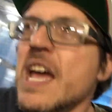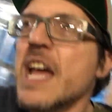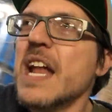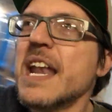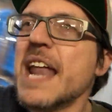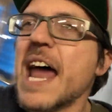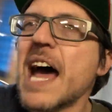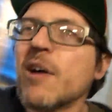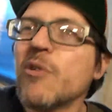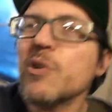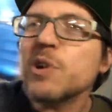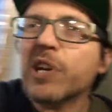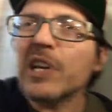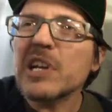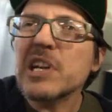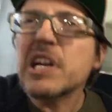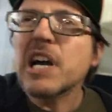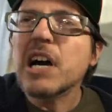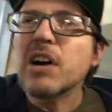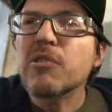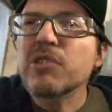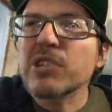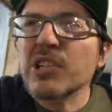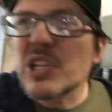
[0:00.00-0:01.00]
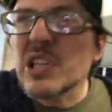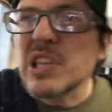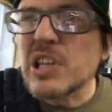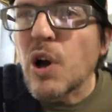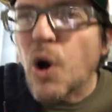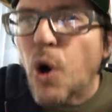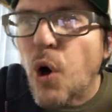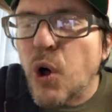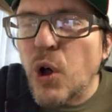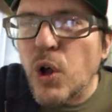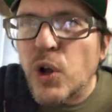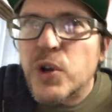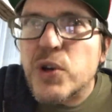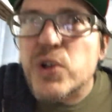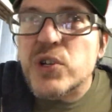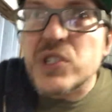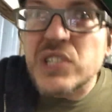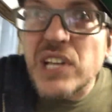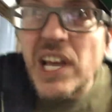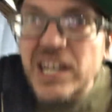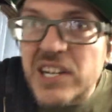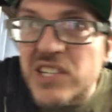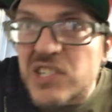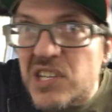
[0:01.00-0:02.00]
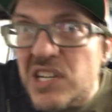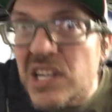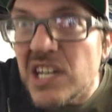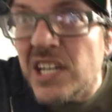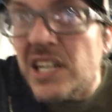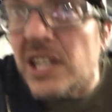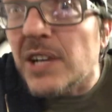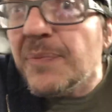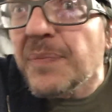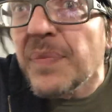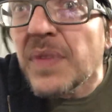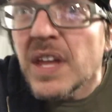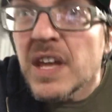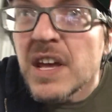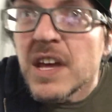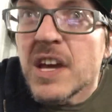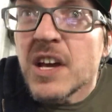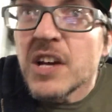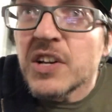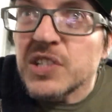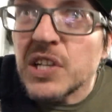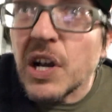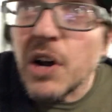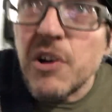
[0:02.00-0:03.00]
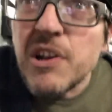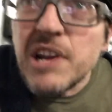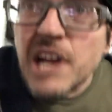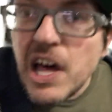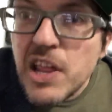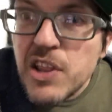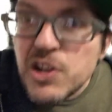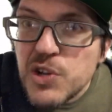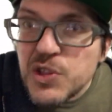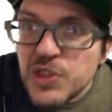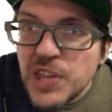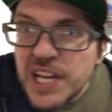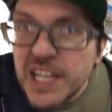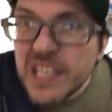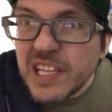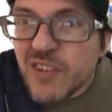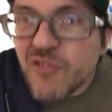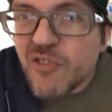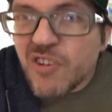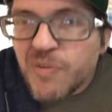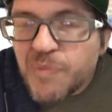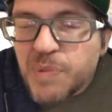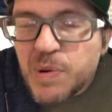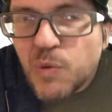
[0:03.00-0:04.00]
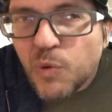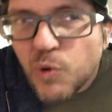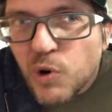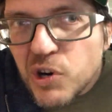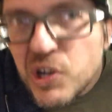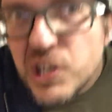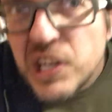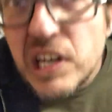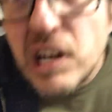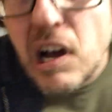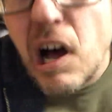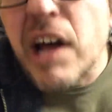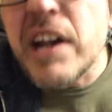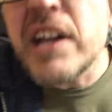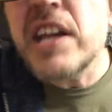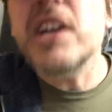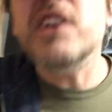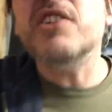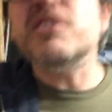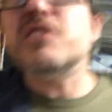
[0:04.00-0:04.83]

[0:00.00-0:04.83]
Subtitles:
Now we're going to go into the older section here. So another thing that we've been working on here